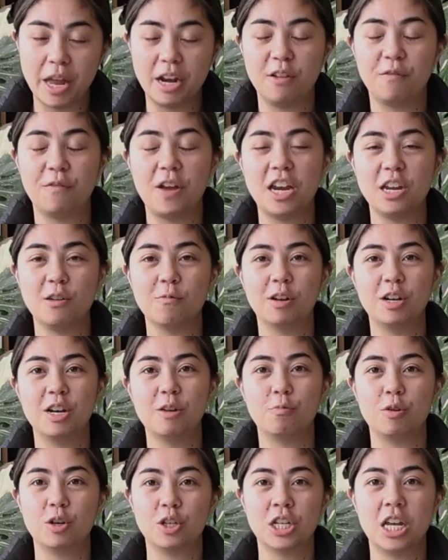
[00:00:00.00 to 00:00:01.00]
but if anyone
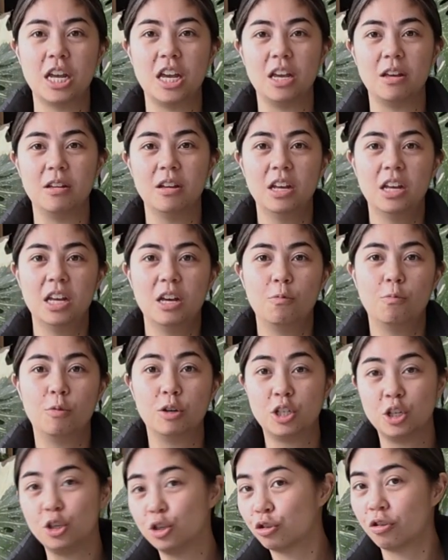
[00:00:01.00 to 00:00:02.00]
were to
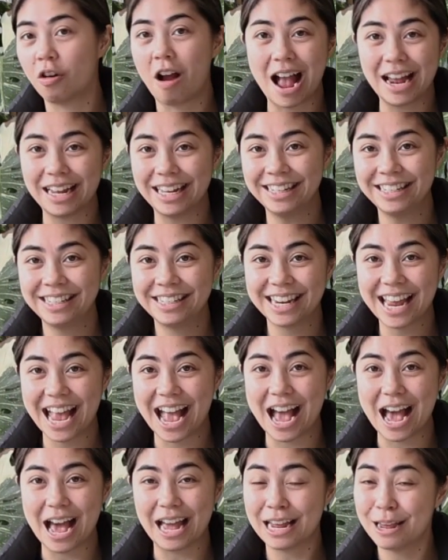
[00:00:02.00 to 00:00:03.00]
want to try it,
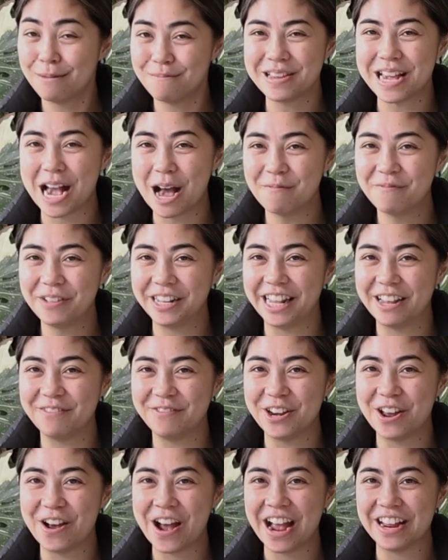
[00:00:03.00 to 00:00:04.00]
hit me up and let
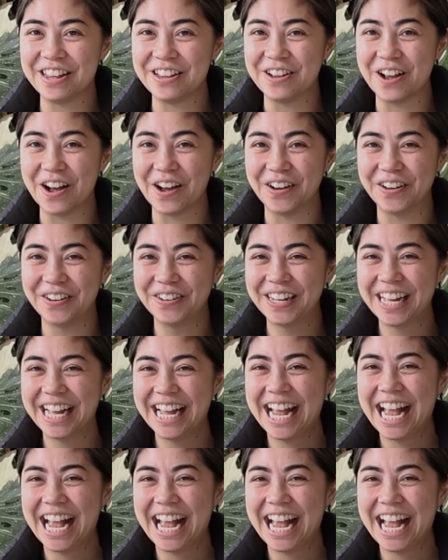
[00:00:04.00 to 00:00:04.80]
me know how you go.